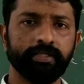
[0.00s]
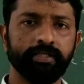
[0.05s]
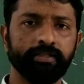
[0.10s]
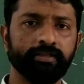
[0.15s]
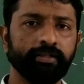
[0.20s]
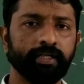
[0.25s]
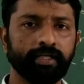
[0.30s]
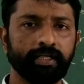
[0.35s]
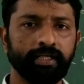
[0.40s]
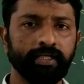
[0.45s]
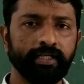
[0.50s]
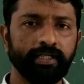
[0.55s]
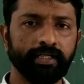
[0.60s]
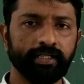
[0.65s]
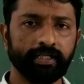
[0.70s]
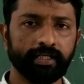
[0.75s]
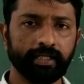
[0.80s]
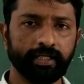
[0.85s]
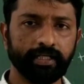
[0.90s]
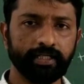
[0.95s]
that
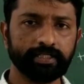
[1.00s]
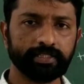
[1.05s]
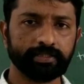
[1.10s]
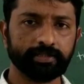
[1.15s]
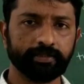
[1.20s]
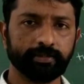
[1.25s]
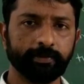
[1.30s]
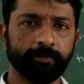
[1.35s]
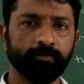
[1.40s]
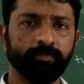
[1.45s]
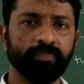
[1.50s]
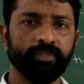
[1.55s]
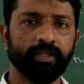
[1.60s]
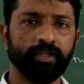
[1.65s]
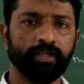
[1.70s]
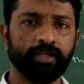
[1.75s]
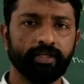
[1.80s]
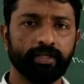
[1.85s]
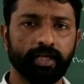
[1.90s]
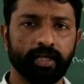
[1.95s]
indicates
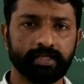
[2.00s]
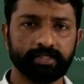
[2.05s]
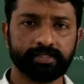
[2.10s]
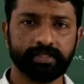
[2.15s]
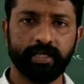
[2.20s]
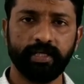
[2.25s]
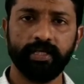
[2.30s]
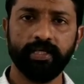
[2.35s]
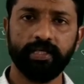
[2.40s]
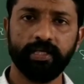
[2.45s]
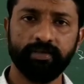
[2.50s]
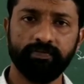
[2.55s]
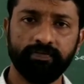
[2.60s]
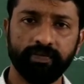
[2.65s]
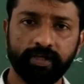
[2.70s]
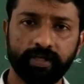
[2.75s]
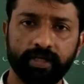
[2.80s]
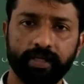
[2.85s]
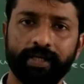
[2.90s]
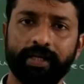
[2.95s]
a
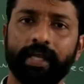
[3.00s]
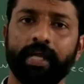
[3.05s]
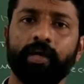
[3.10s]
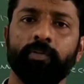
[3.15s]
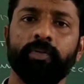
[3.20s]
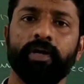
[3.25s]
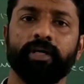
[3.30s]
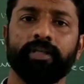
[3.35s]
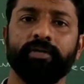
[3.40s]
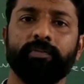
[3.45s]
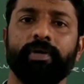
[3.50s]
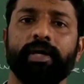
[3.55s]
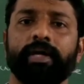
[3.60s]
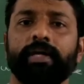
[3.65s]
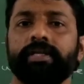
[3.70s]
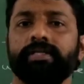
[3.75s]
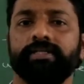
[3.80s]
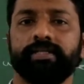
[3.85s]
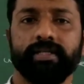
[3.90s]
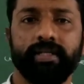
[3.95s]
scientific name or the
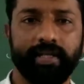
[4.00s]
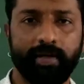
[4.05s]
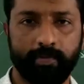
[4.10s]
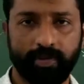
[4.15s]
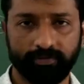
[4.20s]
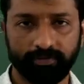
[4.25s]
biological name of the